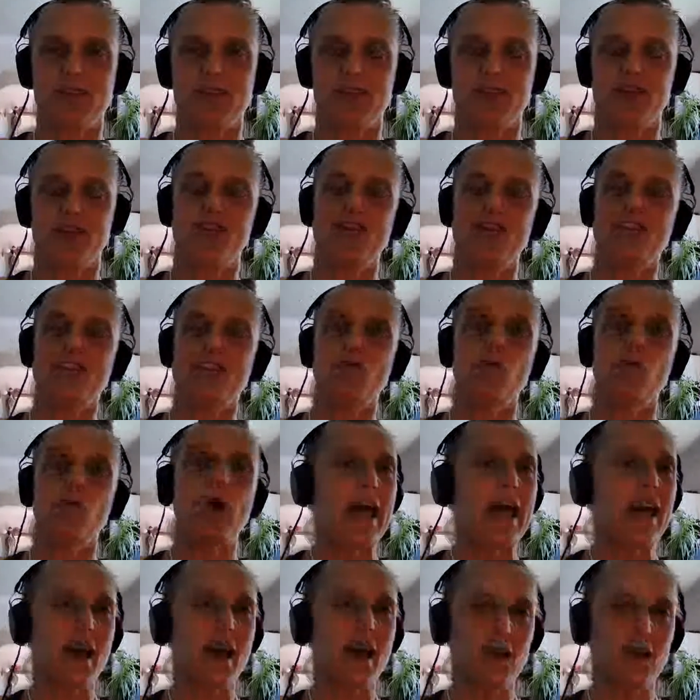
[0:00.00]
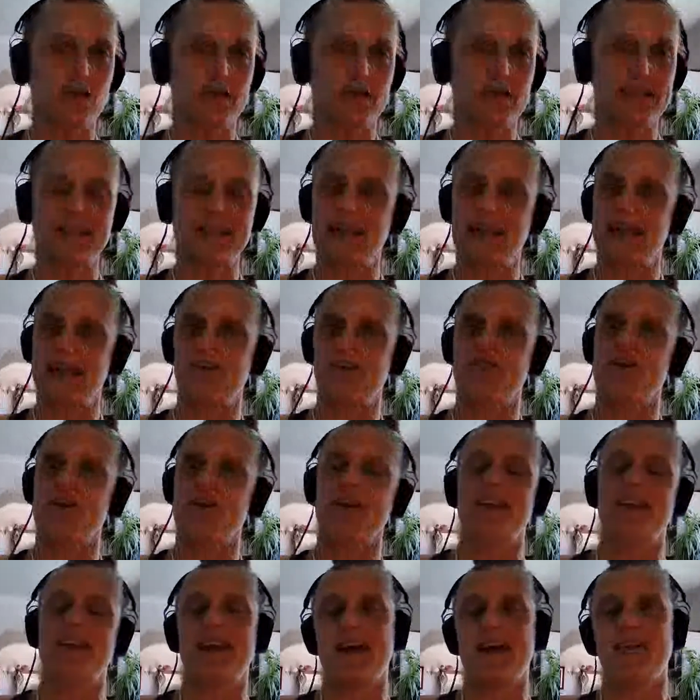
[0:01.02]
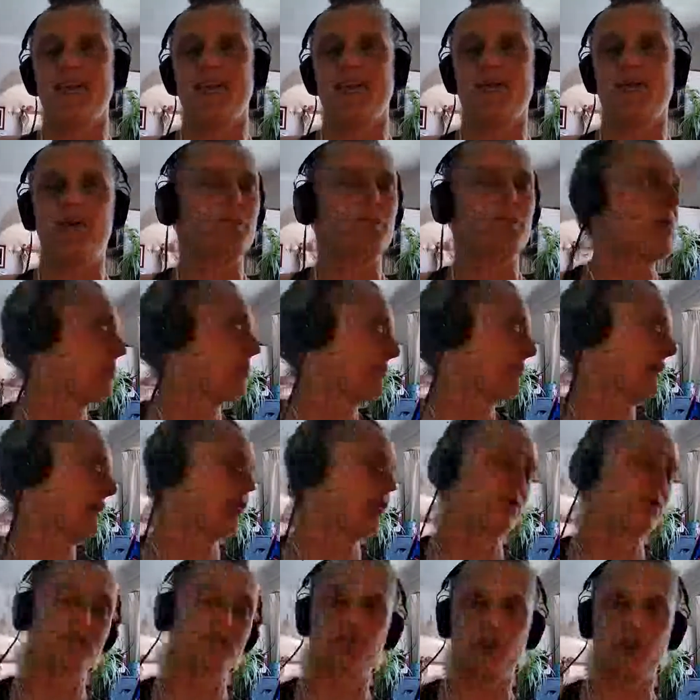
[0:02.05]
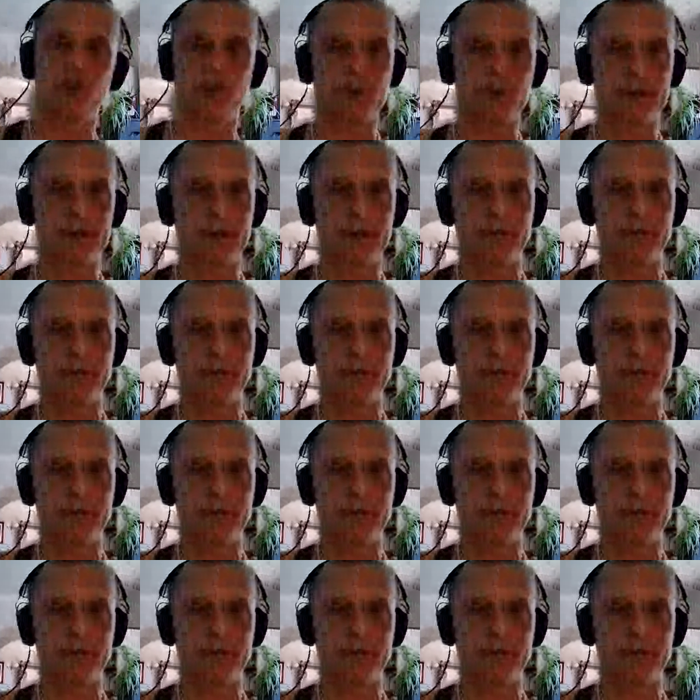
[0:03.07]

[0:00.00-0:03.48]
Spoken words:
You know, there's a way I could stand right now that would make me look super